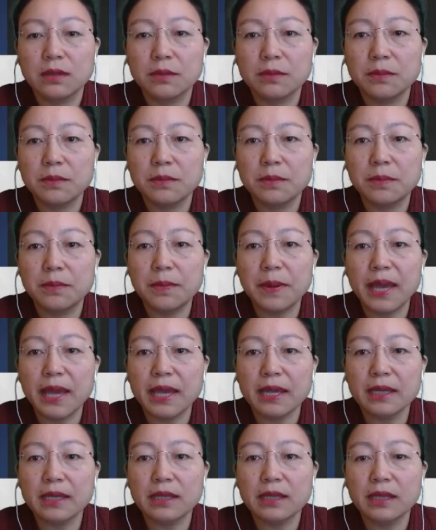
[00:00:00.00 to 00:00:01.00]
back
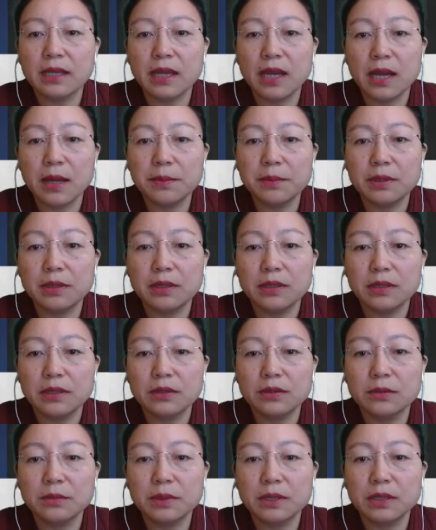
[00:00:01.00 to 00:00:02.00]
it up a little
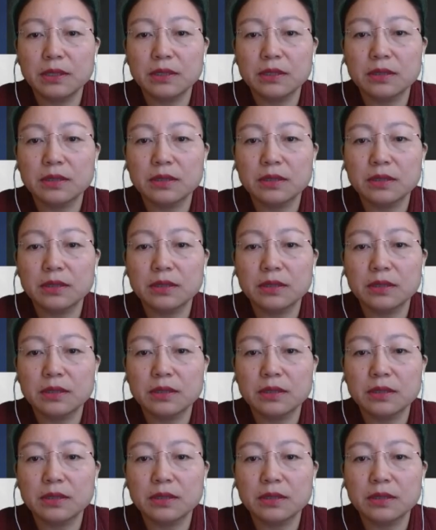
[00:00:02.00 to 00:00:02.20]
bit.